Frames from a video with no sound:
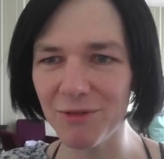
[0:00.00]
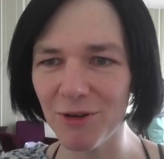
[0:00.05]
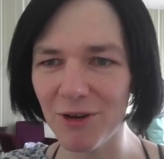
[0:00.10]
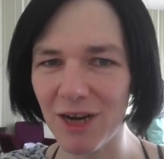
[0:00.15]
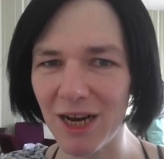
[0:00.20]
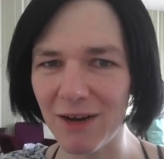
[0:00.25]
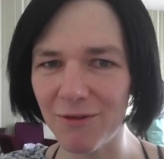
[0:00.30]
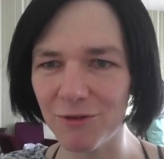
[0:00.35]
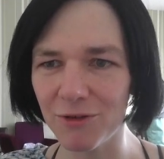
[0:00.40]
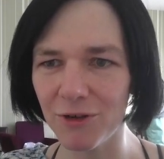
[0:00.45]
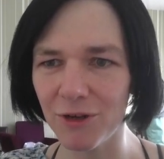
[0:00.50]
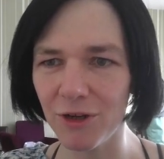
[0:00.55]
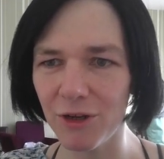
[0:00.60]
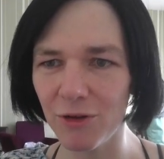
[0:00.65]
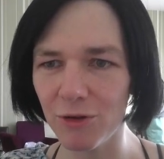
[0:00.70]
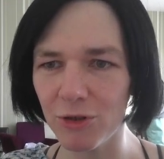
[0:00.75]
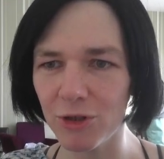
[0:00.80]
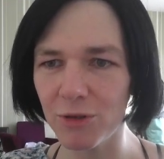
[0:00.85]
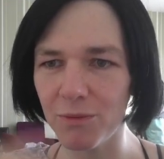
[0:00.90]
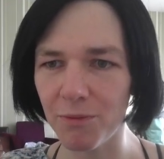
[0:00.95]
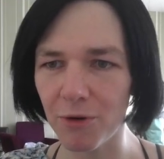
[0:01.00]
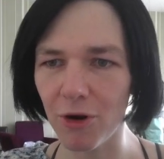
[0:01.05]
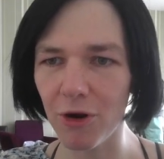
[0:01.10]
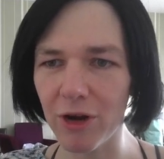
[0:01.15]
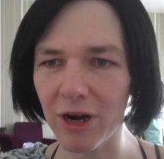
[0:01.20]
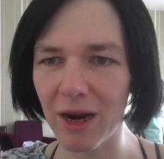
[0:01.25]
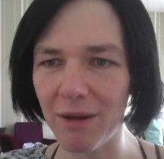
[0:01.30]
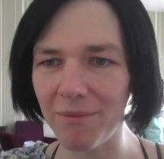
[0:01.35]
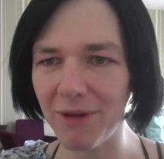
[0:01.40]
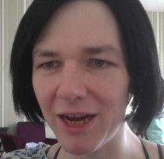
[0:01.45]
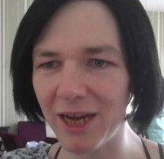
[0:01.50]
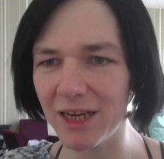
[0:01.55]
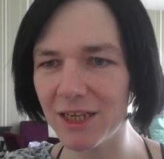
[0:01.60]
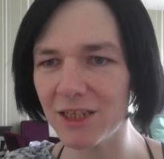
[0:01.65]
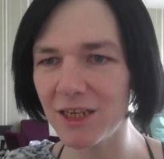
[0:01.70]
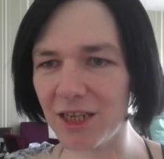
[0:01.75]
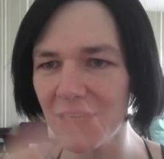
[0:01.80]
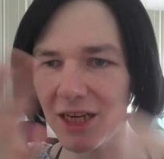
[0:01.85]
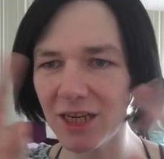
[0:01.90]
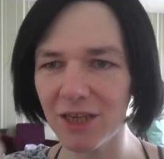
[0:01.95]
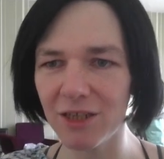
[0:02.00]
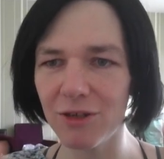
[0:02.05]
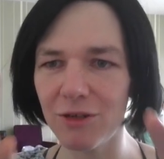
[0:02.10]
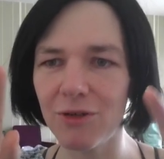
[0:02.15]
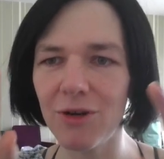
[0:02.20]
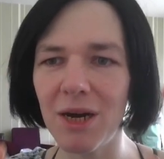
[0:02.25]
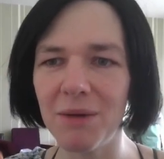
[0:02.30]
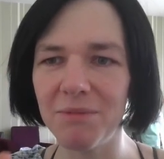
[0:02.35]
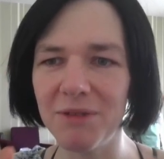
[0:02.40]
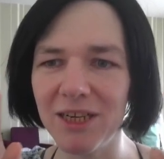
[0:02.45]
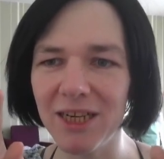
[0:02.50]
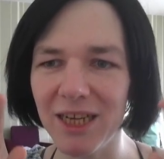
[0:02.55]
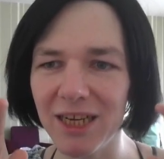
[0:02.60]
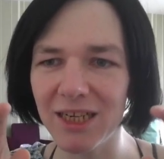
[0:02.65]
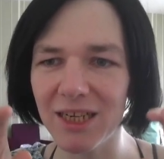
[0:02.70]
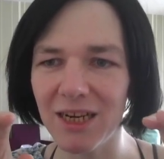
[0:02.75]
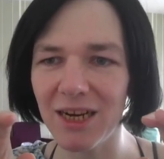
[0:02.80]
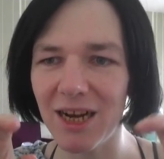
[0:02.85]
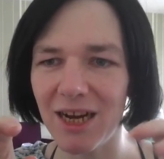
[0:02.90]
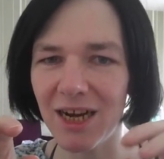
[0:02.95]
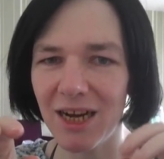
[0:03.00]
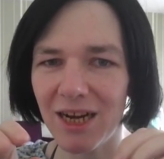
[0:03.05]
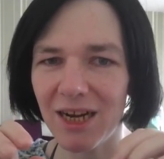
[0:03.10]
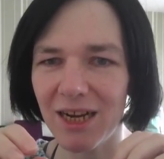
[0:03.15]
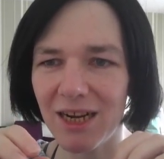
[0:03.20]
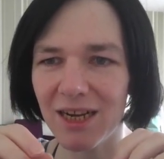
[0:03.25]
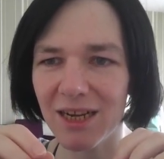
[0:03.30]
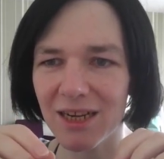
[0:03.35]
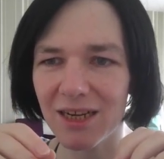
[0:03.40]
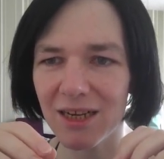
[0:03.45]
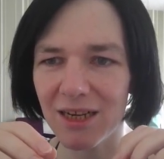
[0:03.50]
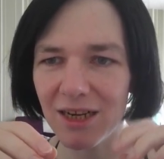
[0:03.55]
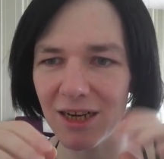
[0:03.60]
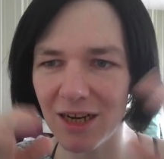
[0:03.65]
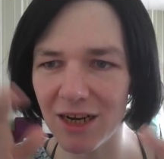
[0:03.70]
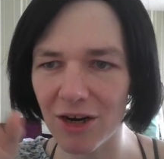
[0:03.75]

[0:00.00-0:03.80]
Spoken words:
you have to use programmator to update like